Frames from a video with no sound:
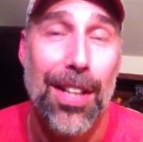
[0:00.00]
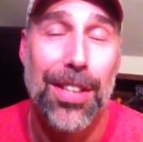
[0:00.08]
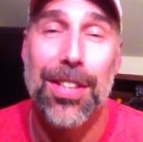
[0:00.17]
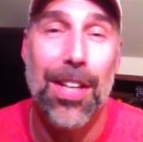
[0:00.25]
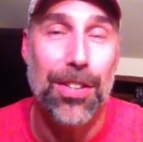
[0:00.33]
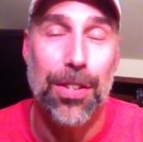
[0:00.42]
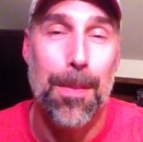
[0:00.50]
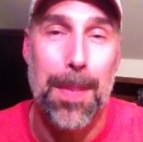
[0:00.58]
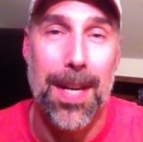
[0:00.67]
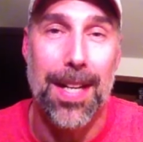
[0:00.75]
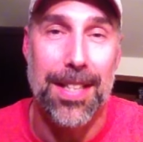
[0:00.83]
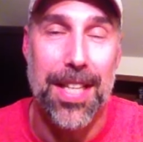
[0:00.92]
She's also
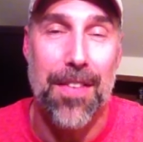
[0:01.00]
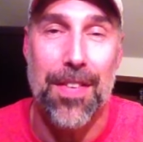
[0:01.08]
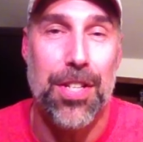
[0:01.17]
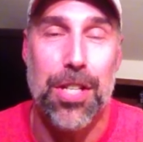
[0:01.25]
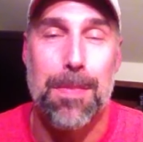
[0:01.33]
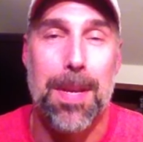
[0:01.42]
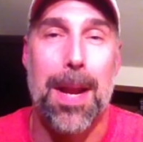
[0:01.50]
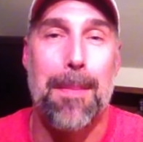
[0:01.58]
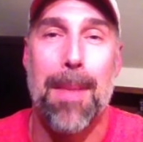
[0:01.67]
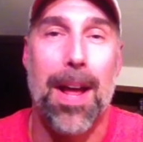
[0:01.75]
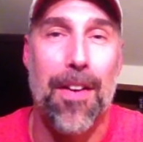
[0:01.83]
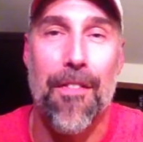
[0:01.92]
been on TV. She's been on
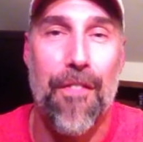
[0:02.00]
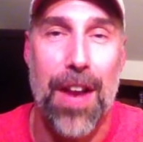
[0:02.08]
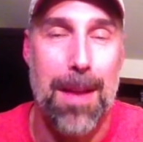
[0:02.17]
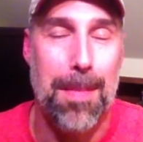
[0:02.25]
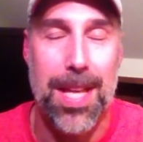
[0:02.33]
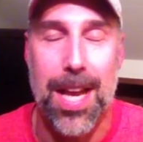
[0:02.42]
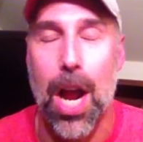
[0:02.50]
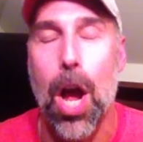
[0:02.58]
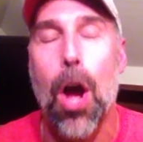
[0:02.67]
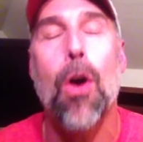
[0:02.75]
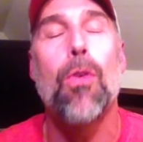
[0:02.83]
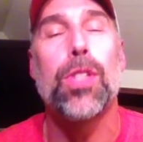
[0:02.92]
Modern Family and a
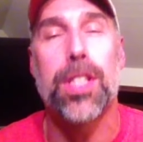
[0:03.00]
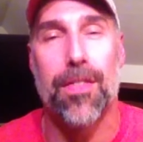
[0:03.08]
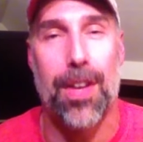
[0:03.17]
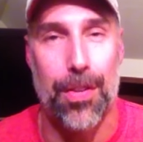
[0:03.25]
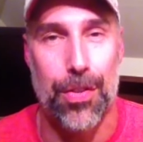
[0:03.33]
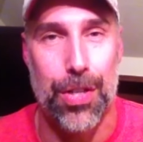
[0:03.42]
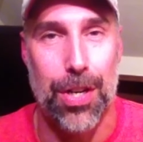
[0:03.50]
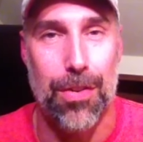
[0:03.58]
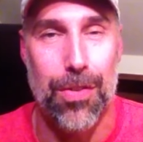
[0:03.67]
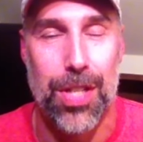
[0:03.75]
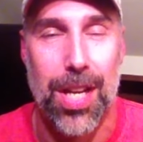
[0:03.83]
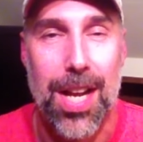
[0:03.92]
host of other
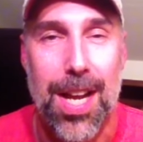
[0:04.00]
shows.